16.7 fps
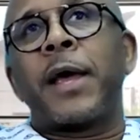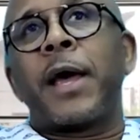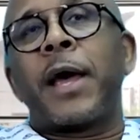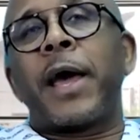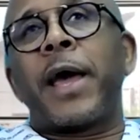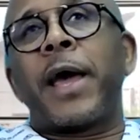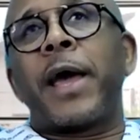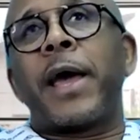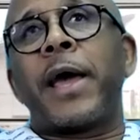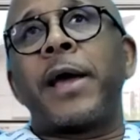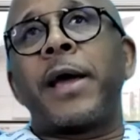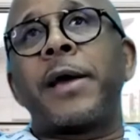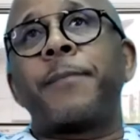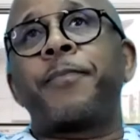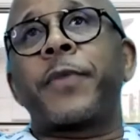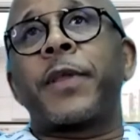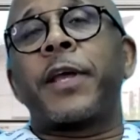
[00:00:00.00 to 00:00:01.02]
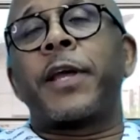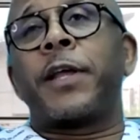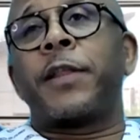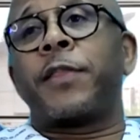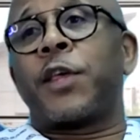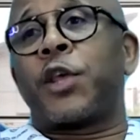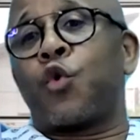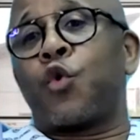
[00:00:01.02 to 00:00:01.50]
in
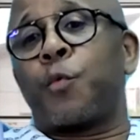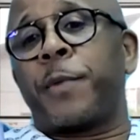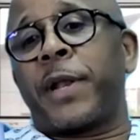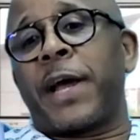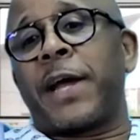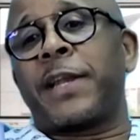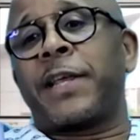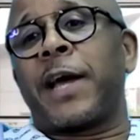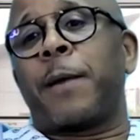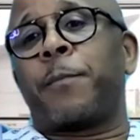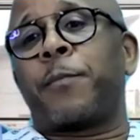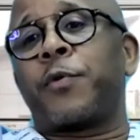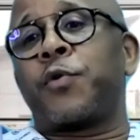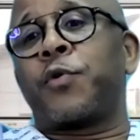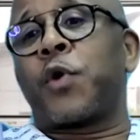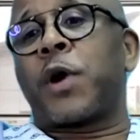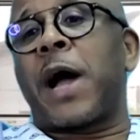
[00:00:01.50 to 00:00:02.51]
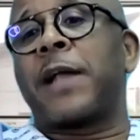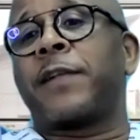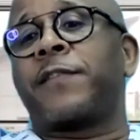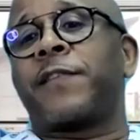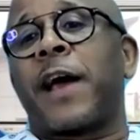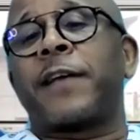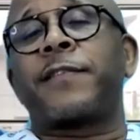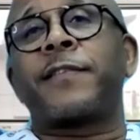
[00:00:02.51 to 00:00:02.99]
the new millennium, you can't
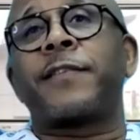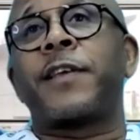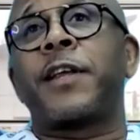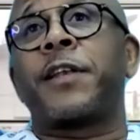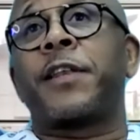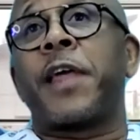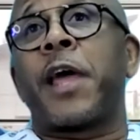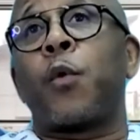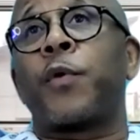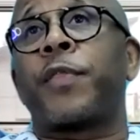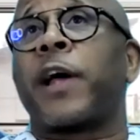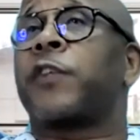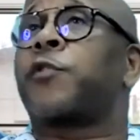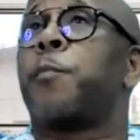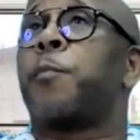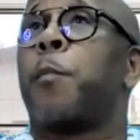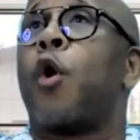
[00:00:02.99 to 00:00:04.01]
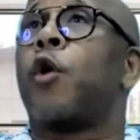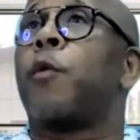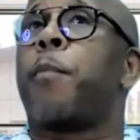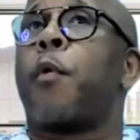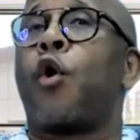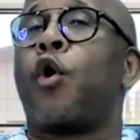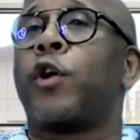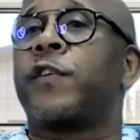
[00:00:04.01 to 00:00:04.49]
just sit there with that small
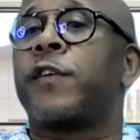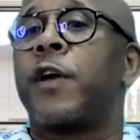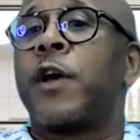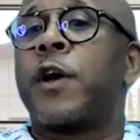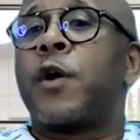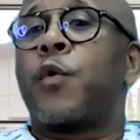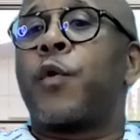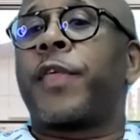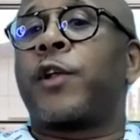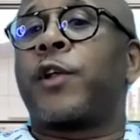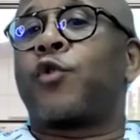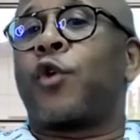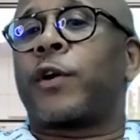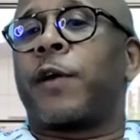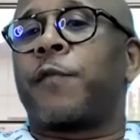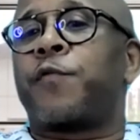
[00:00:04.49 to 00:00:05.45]
board with a Dr.